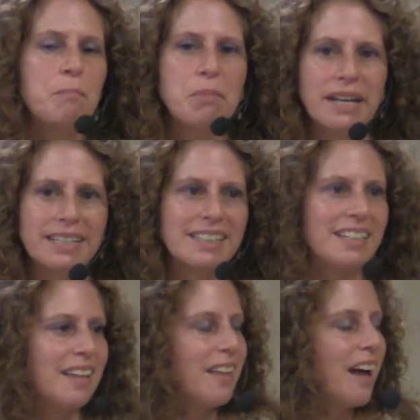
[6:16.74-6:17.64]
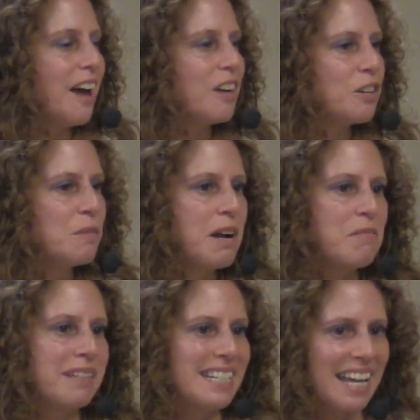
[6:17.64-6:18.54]
But I heard
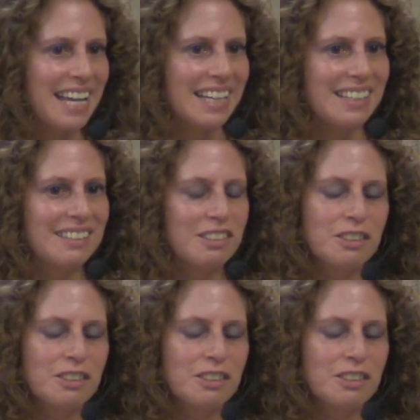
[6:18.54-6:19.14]
about my dad,